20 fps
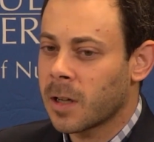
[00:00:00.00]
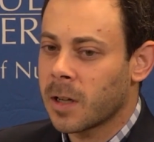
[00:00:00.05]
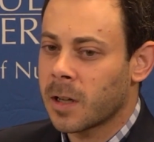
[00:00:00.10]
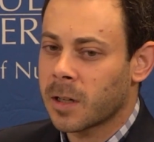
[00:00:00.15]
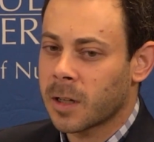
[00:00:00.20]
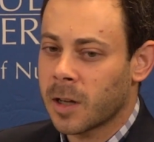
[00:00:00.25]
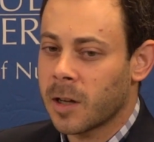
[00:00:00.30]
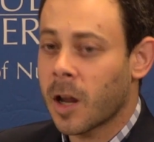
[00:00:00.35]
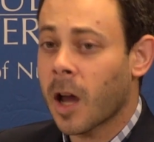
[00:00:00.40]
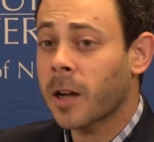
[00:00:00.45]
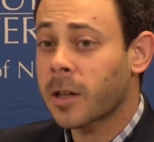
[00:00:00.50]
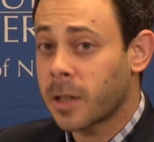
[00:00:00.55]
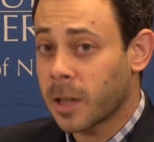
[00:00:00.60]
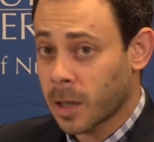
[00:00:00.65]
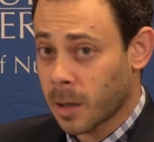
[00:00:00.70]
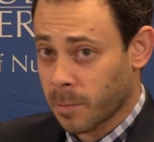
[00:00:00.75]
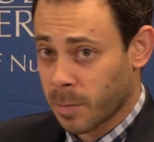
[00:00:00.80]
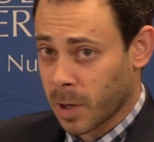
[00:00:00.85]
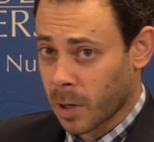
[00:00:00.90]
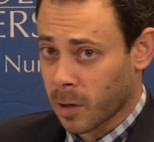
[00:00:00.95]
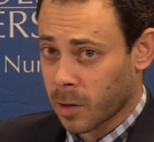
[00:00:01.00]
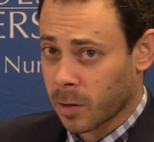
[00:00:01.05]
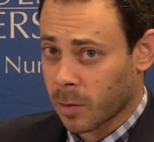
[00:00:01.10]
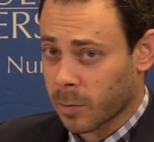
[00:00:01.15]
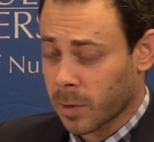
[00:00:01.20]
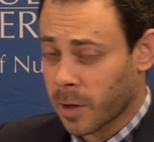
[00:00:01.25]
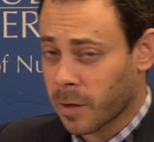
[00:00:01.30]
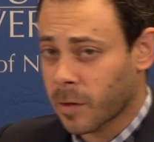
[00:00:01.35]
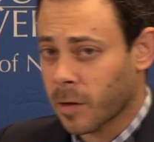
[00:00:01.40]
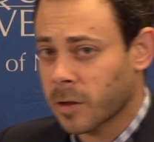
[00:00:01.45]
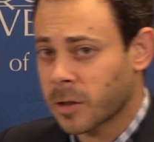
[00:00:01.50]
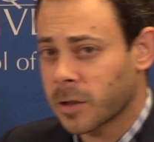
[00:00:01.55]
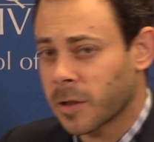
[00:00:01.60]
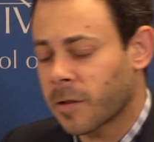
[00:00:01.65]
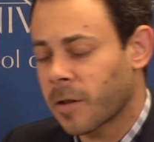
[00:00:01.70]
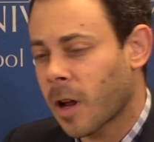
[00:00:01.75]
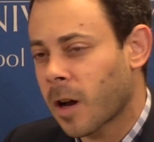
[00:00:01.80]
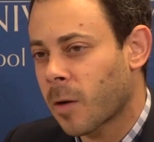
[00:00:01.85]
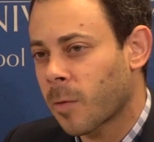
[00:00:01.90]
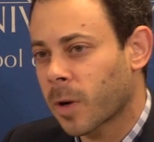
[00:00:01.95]
conducting empirical research
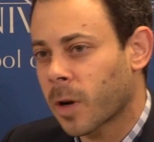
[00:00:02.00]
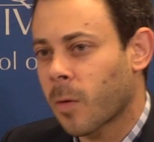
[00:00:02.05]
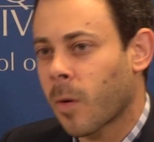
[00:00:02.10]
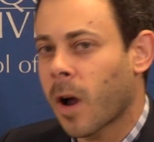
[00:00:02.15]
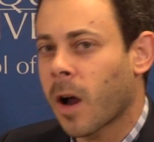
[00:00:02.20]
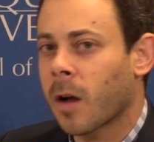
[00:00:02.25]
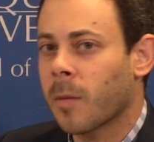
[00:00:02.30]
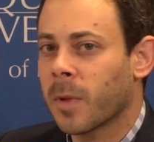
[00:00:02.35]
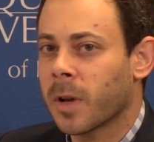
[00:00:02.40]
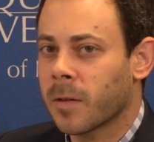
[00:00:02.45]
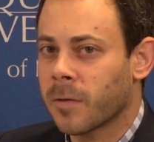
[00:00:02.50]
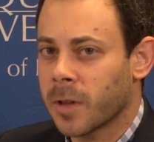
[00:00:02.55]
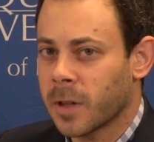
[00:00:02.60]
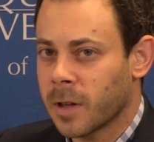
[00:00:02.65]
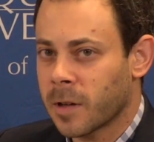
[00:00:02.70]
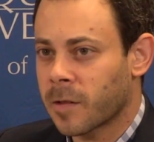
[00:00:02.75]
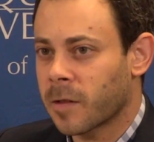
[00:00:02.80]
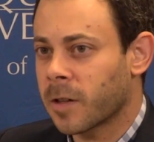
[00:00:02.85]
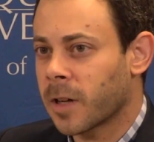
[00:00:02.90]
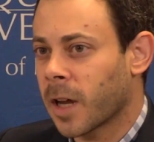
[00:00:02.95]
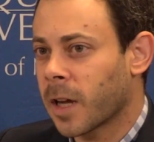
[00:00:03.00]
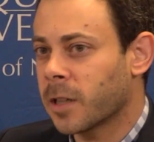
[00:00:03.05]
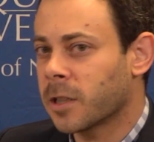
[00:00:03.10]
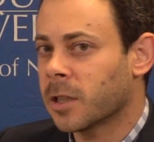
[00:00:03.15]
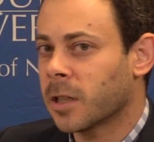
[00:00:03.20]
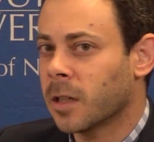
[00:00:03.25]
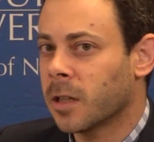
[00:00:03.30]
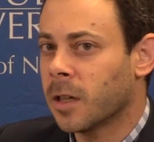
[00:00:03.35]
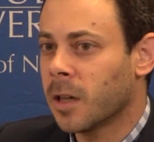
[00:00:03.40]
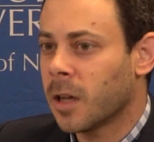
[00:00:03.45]
is not a requirement of the dissertation.